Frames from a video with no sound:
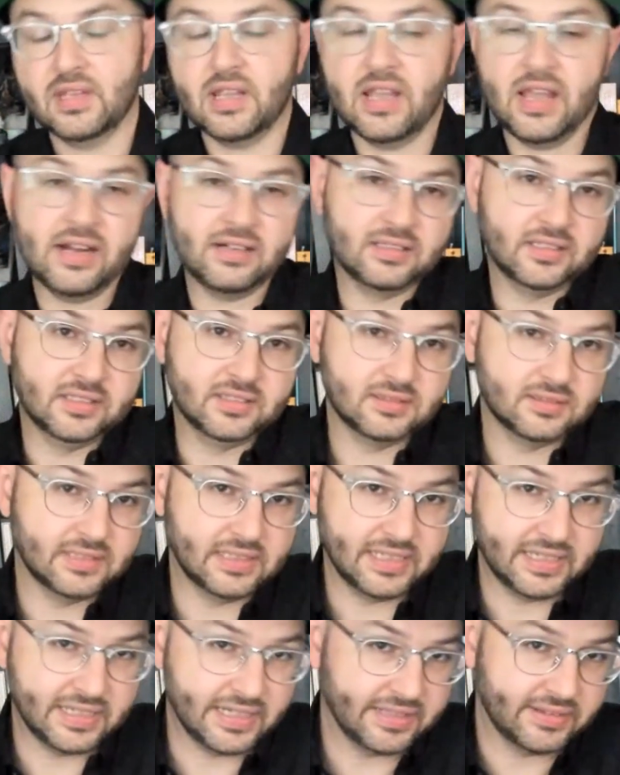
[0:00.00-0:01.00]
don't know,
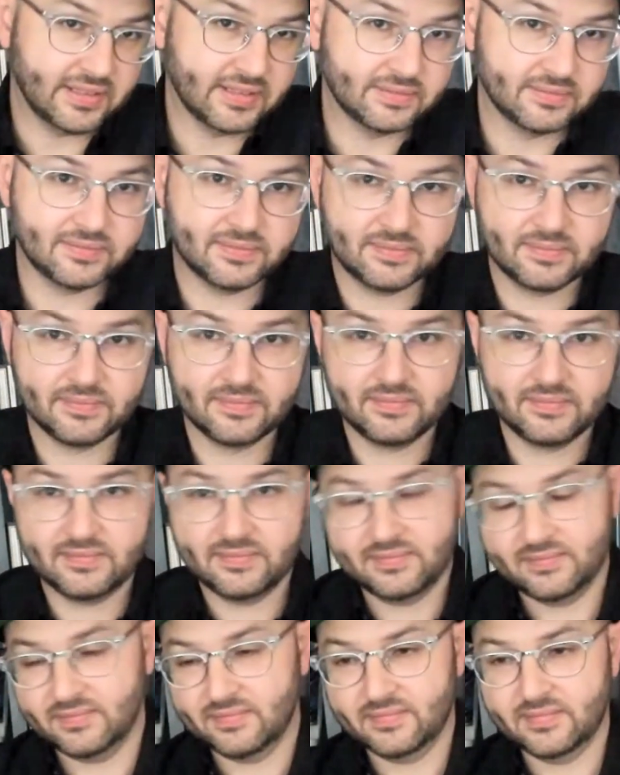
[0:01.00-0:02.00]
did he get the,
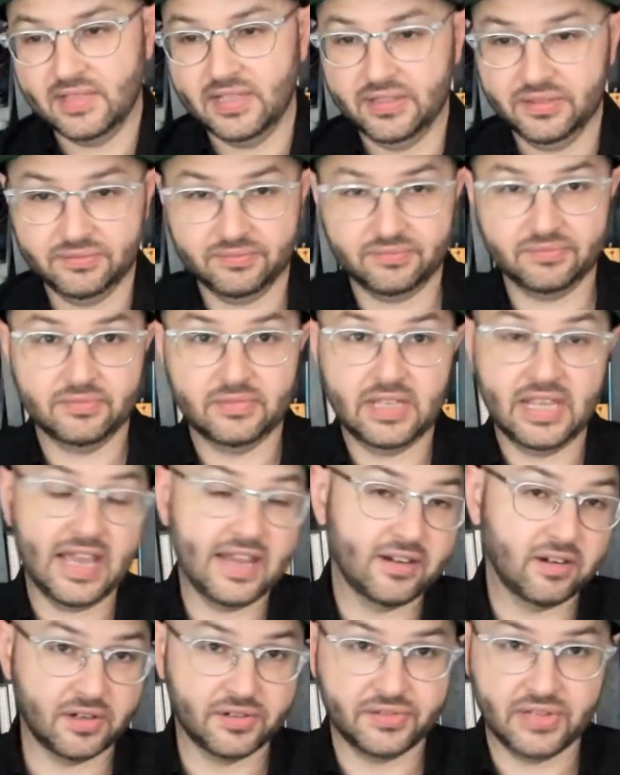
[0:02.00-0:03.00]
you know, he
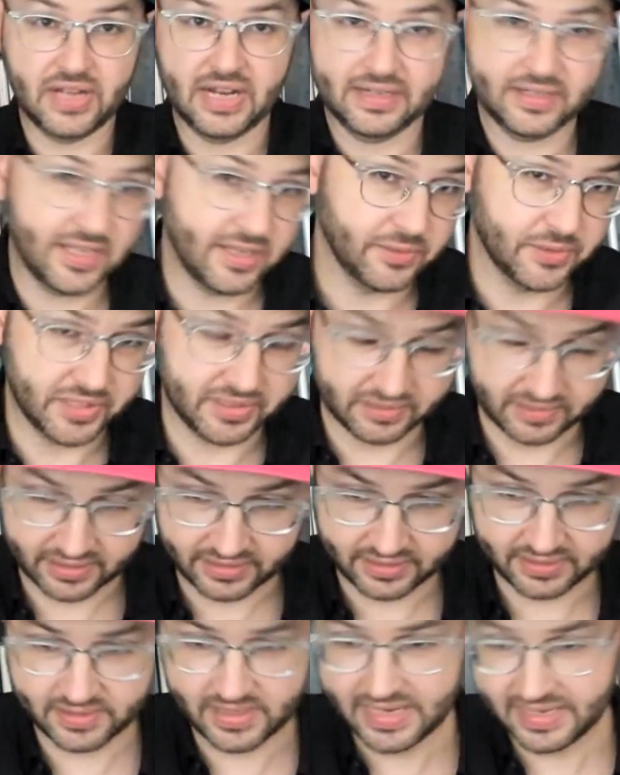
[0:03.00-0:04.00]
had a heart attack. He was
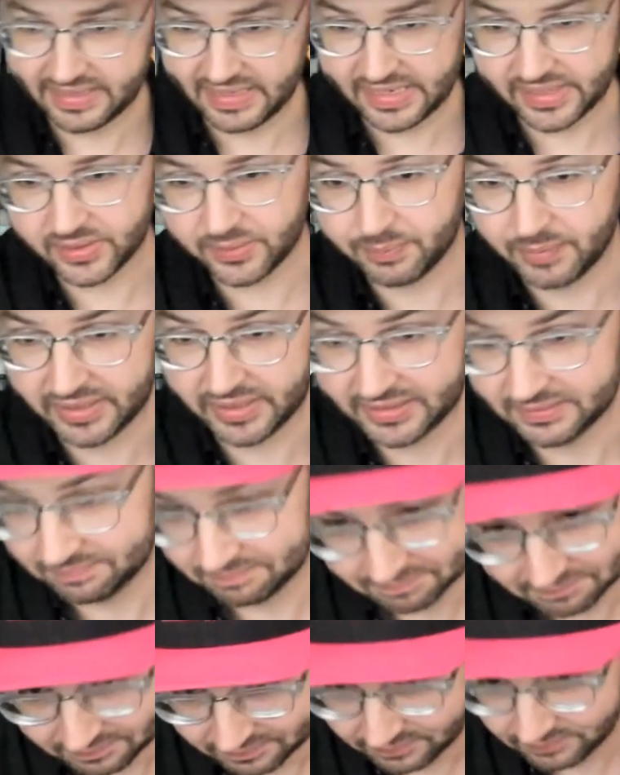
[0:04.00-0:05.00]
in his 80s, but
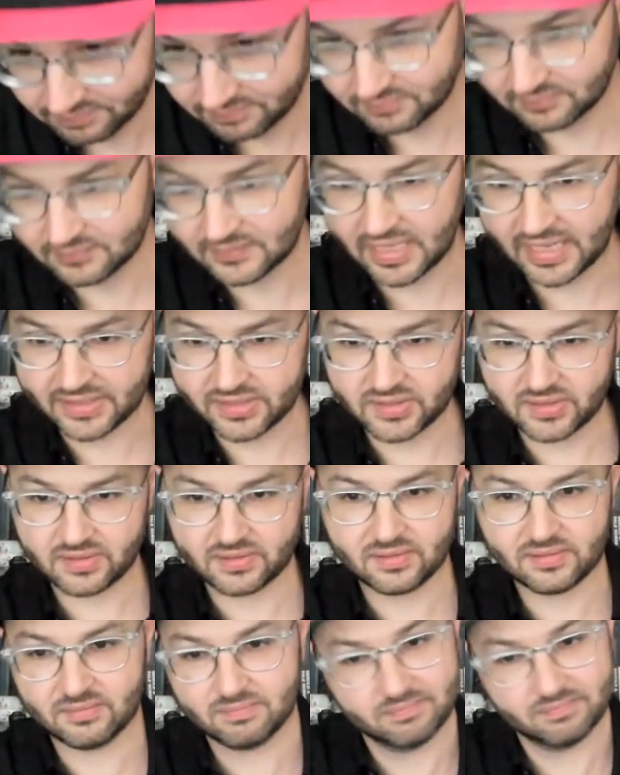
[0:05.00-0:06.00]

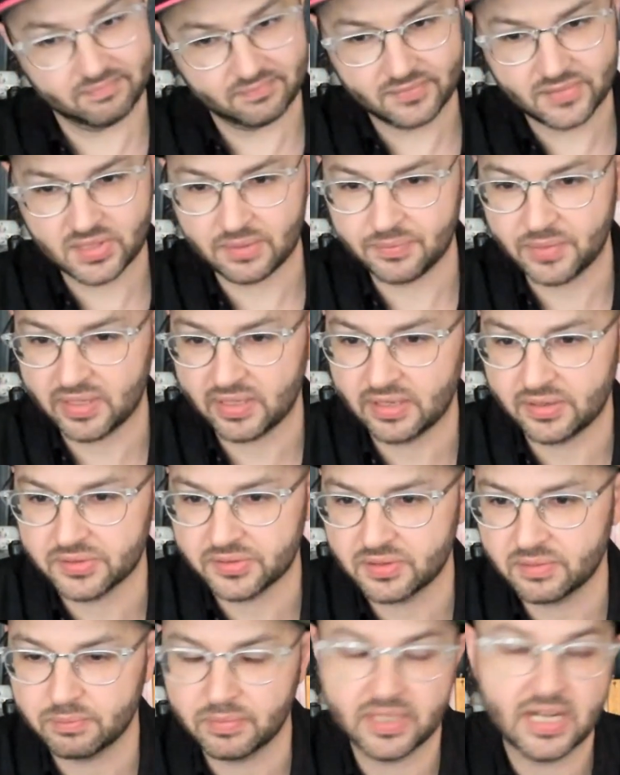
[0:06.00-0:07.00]
that's something
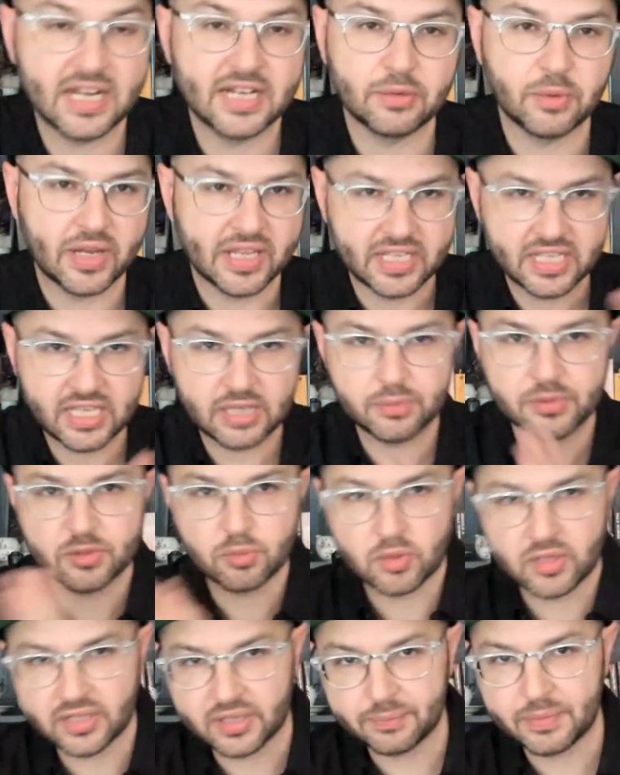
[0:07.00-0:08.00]
else. But anyway, he was
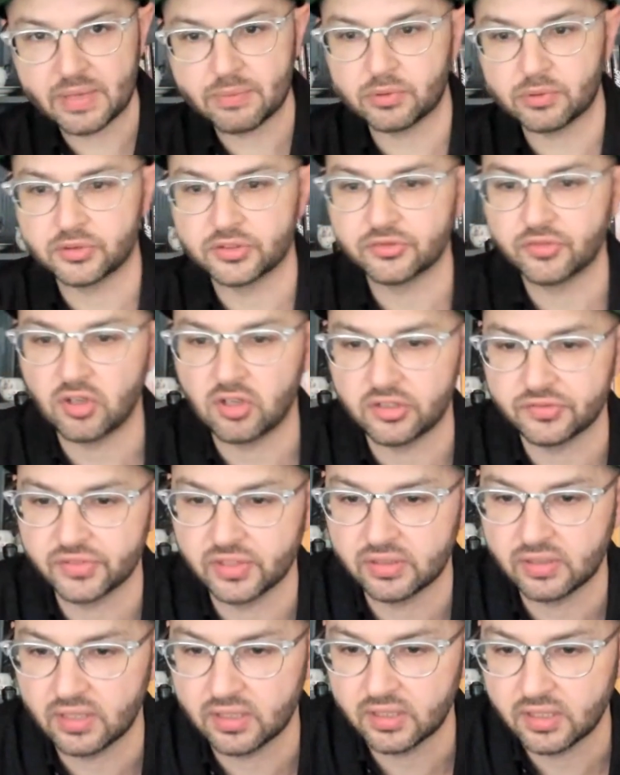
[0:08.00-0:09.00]
one of the people
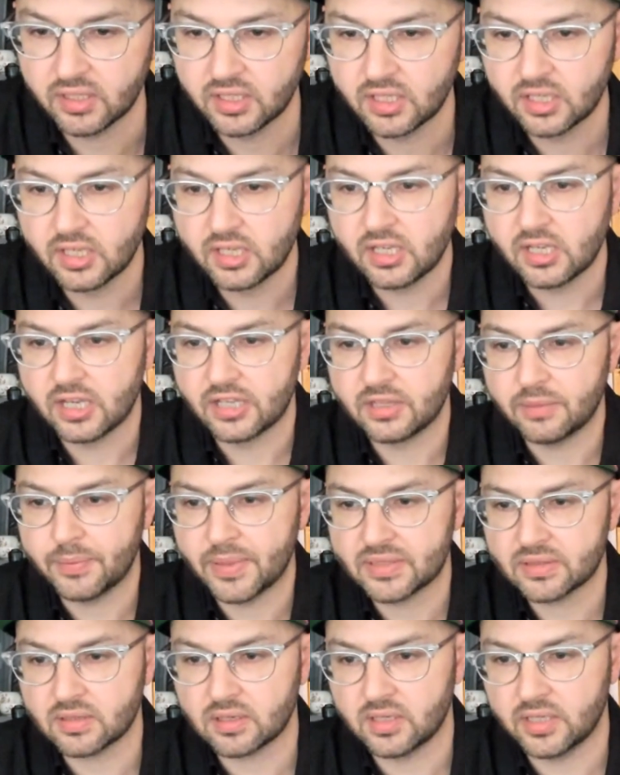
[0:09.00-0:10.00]
involved in the
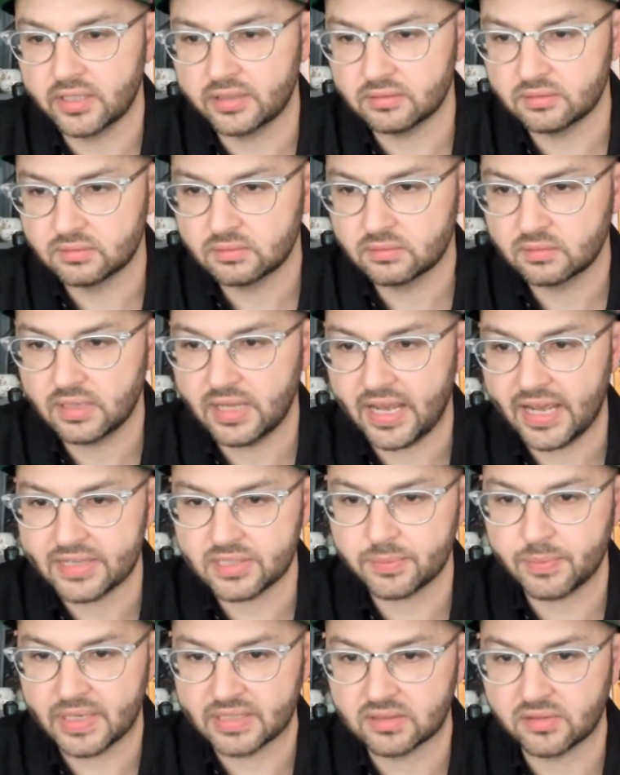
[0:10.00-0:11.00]
Pentagon
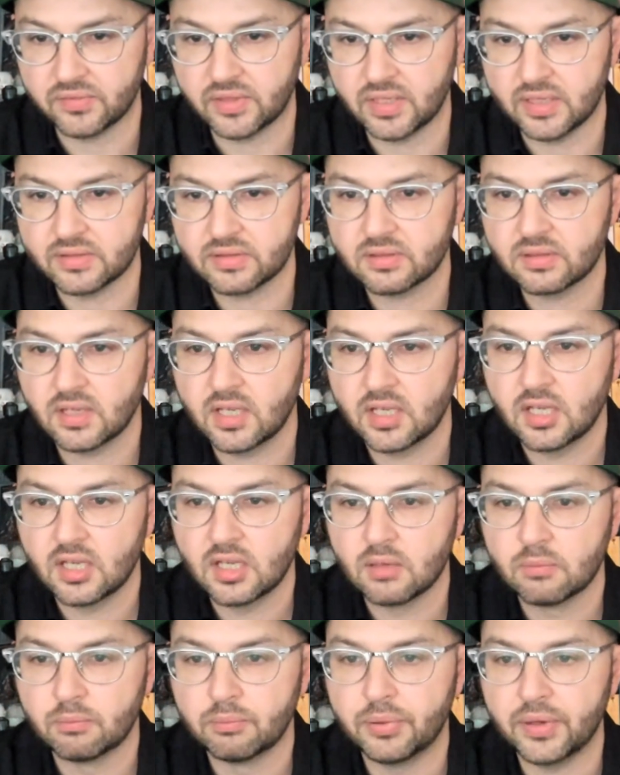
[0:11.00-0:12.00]
aspect of this.
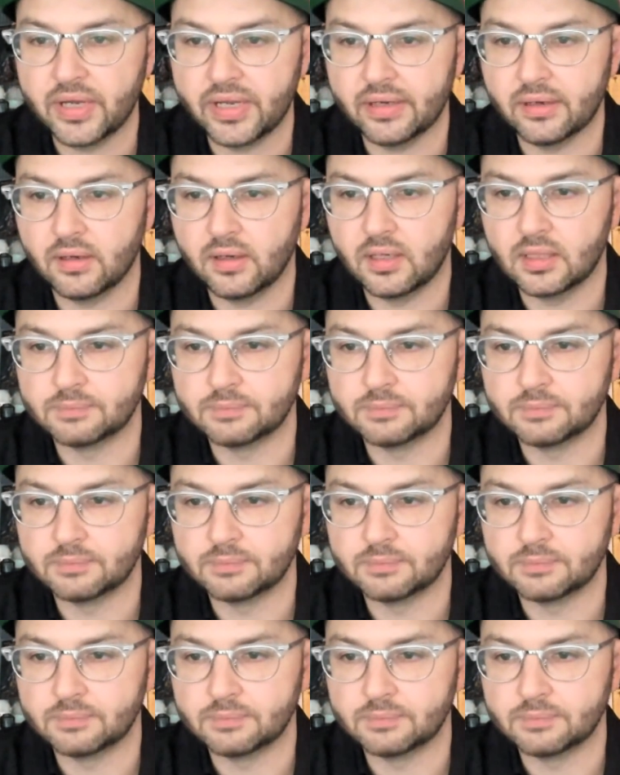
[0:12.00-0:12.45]
But